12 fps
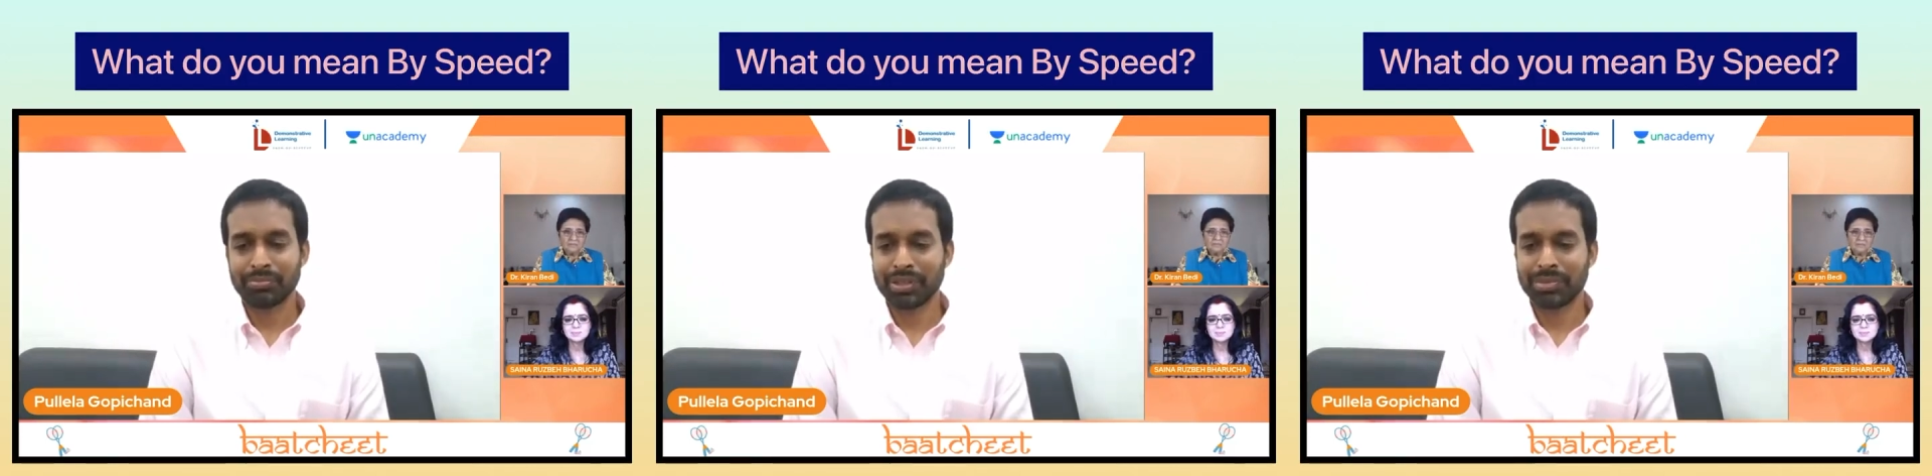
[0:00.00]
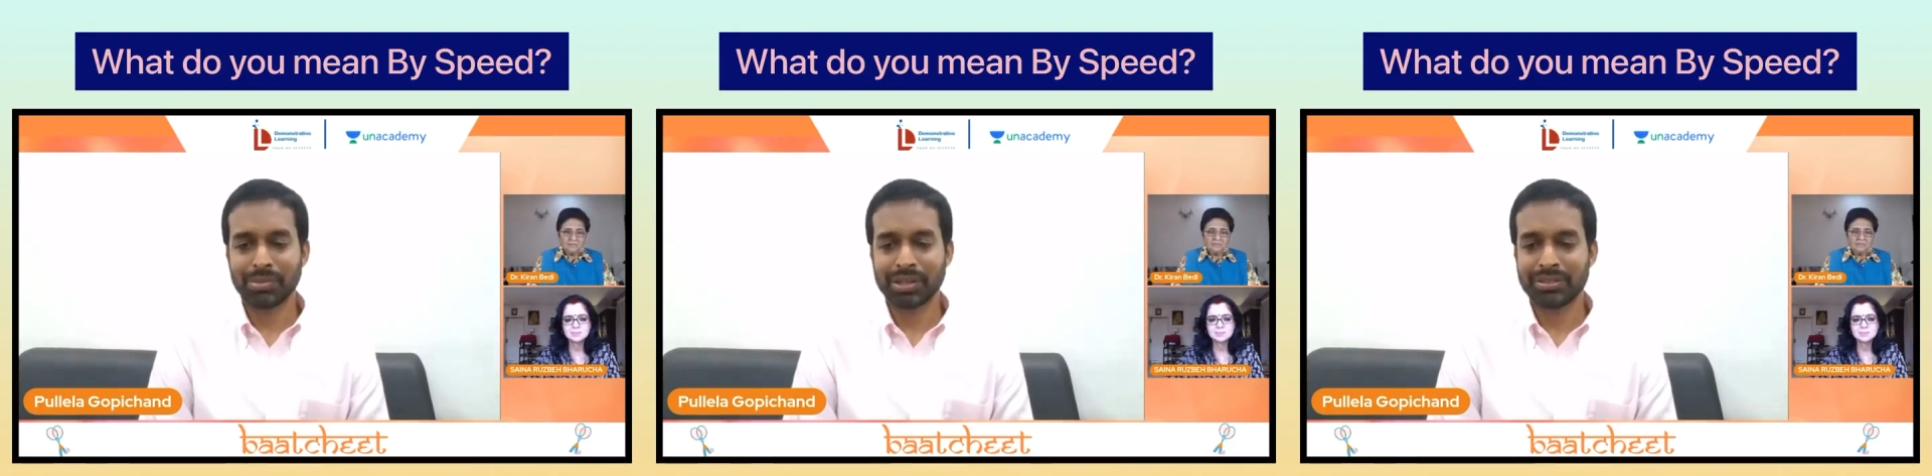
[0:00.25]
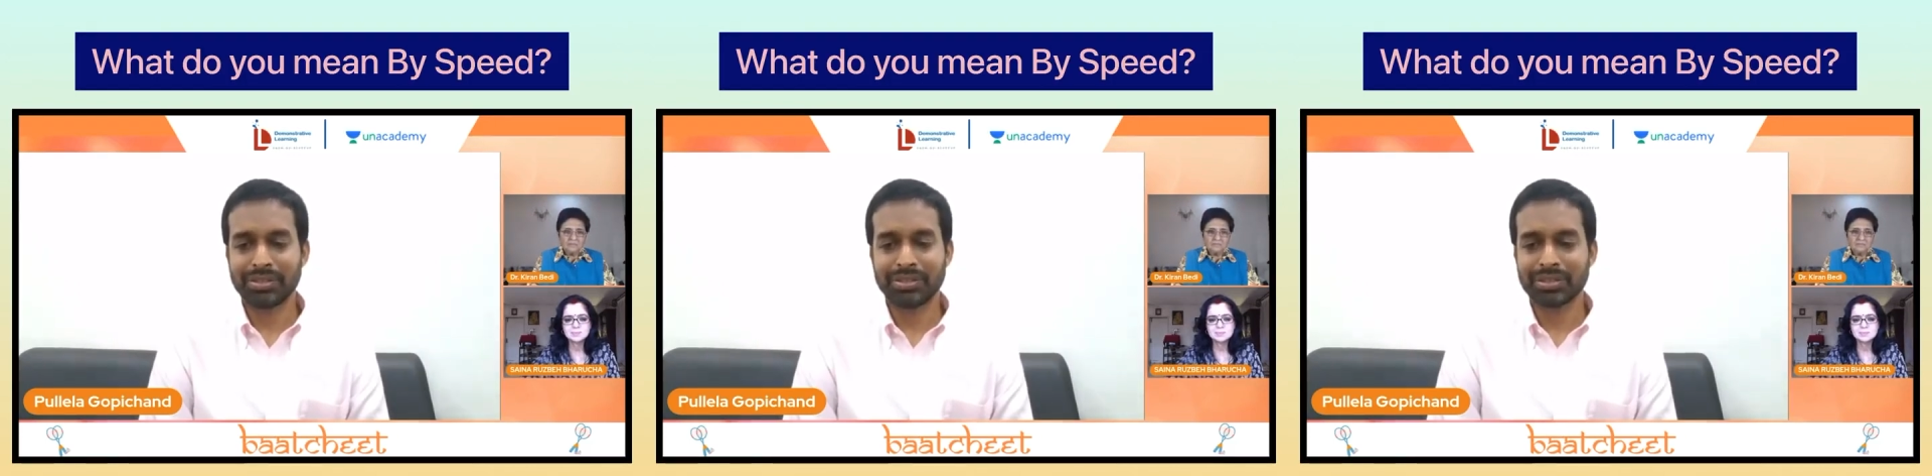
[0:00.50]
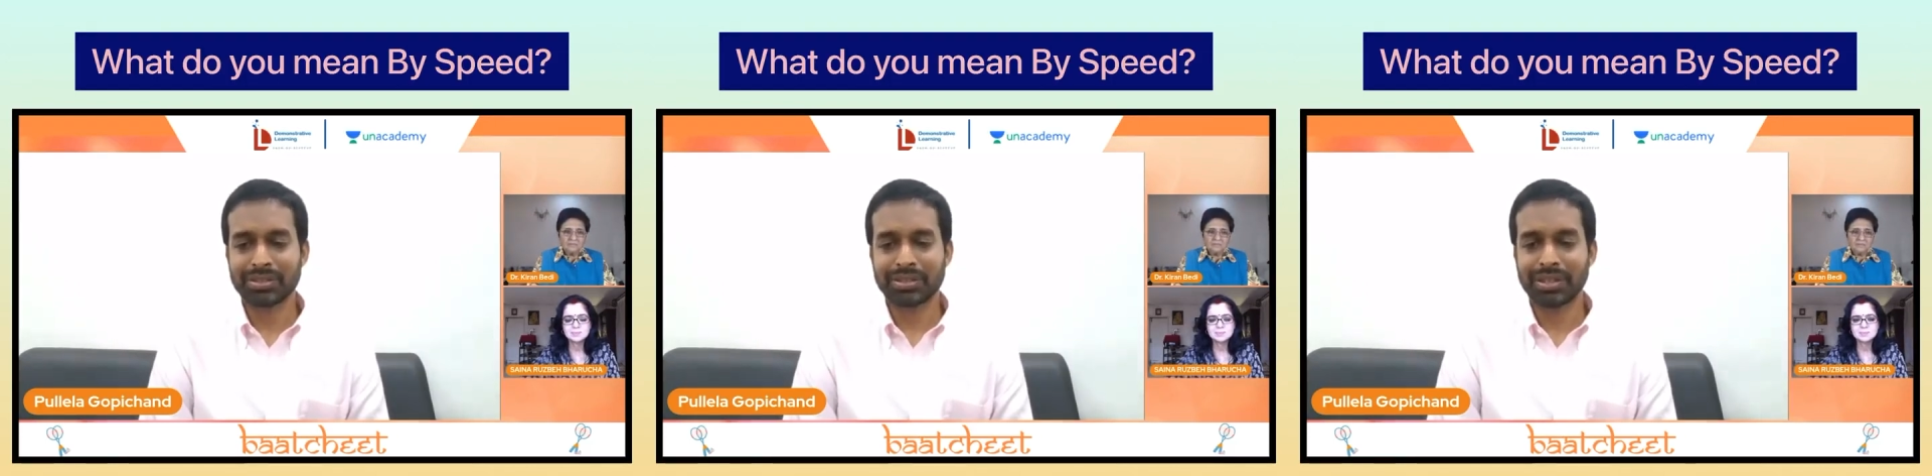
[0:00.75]
it might
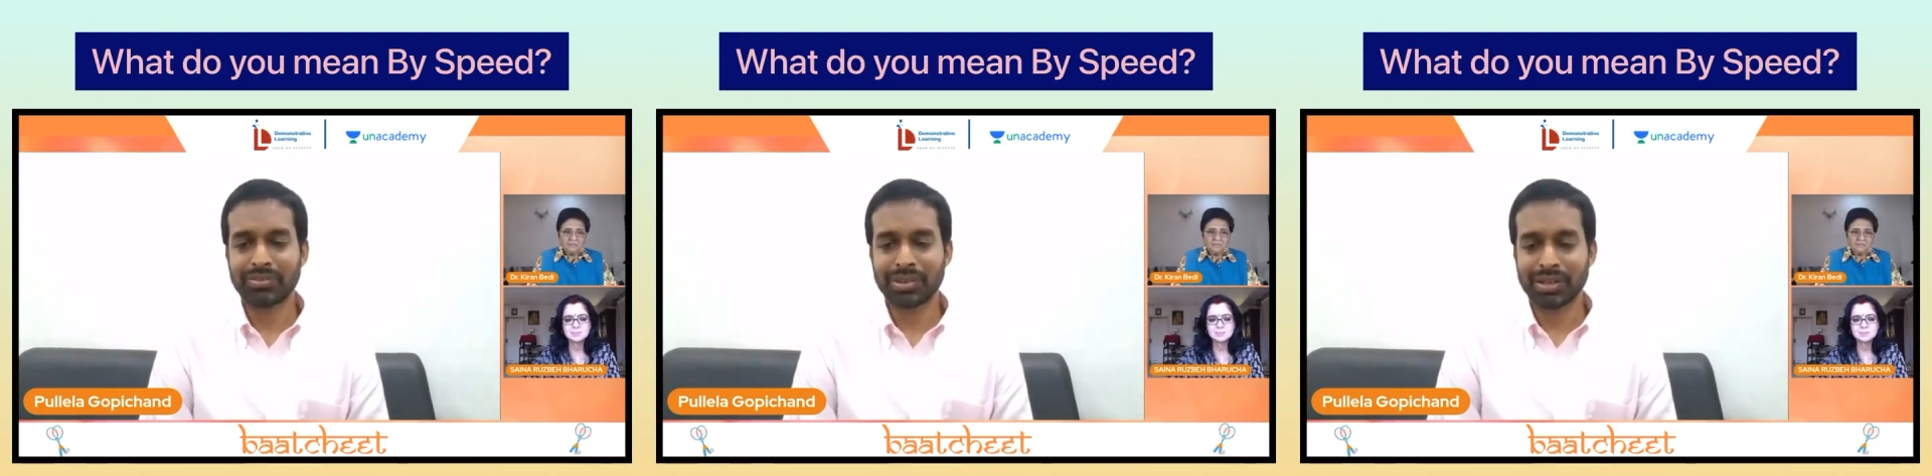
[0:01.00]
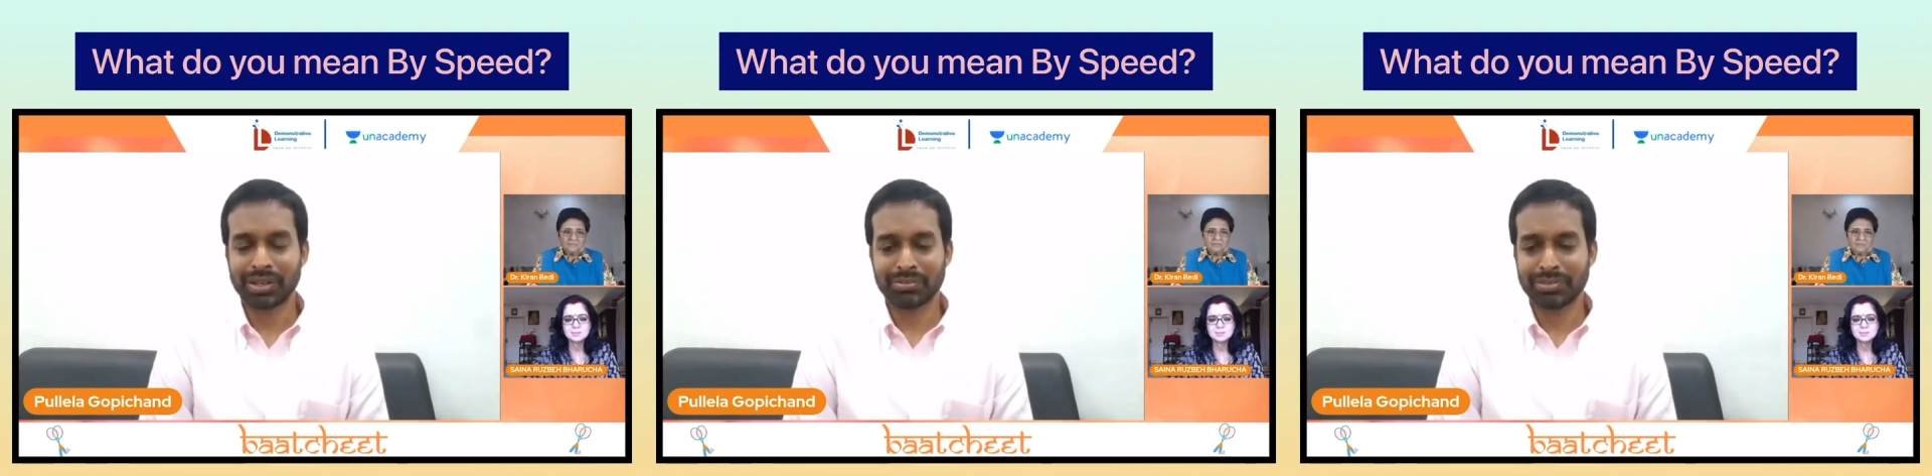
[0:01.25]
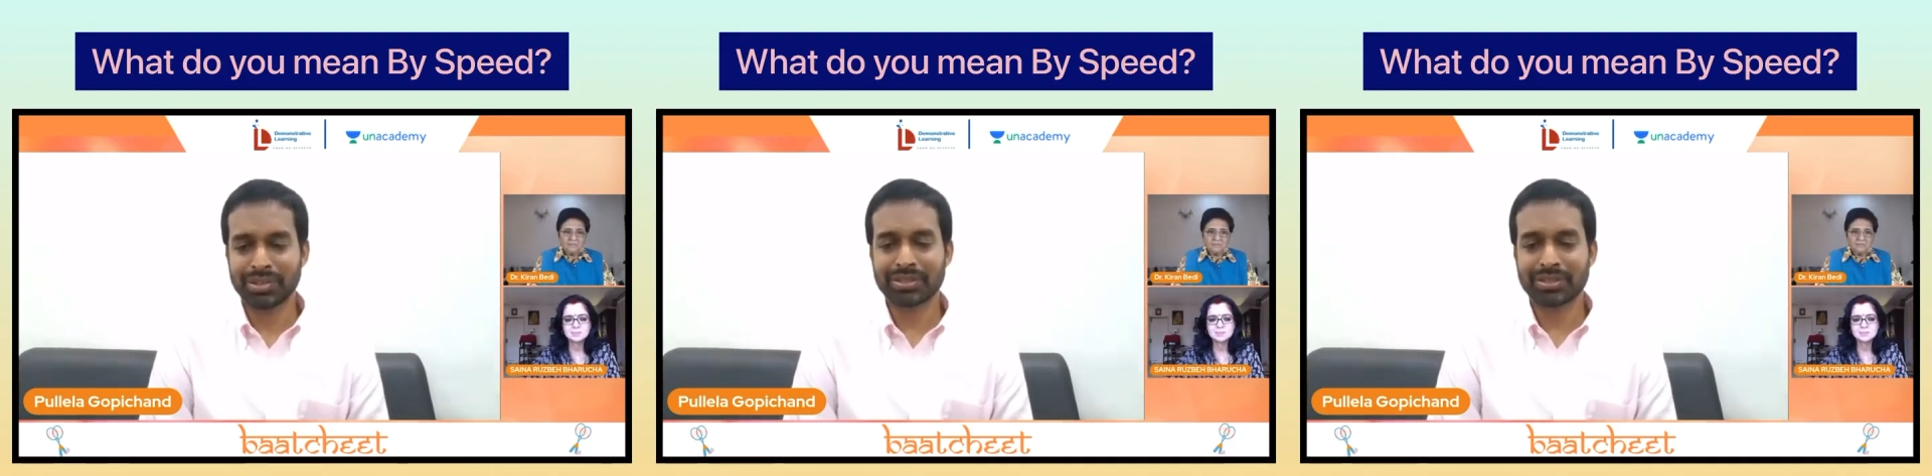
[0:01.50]
just never come